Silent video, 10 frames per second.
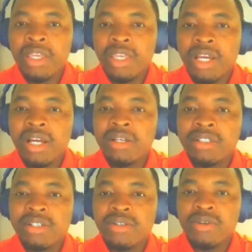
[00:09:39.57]
Yeah,
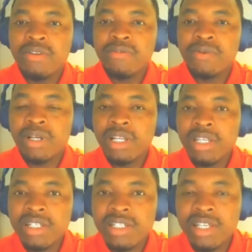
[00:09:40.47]
so if we
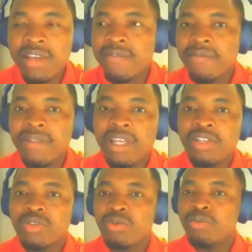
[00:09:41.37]
click save,
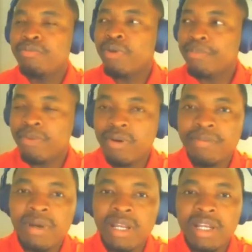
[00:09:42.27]
then it will pop up
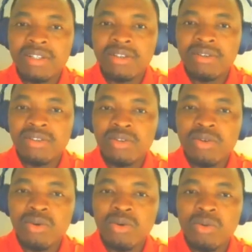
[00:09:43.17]
and ask us,
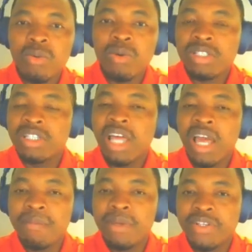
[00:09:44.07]
oh, what
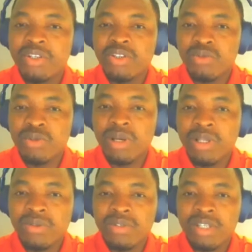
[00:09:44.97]
dimensions do we
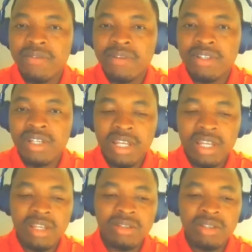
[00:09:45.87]
want to save it? And
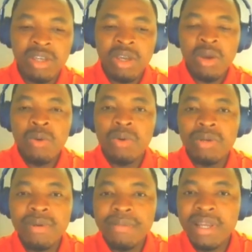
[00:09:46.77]
then we
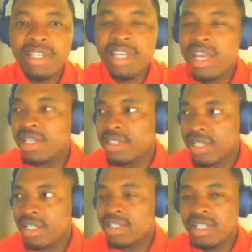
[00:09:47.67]
remember the
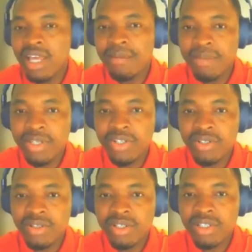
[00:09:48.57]
exact
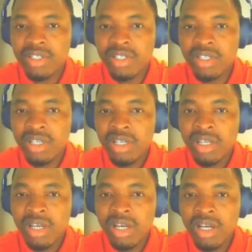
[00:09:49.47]
dimensions
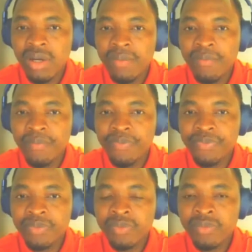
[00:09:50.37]
um,
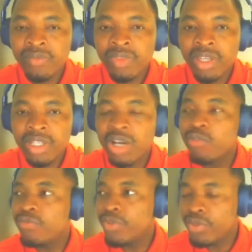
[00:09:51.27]
that
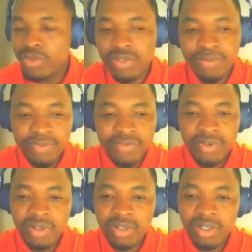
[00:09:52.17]
we've used
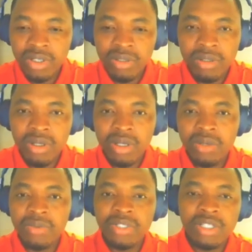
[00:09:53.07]
before,
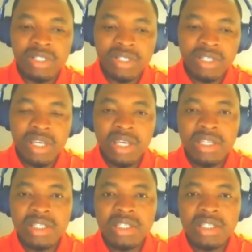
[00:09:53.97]
which is 8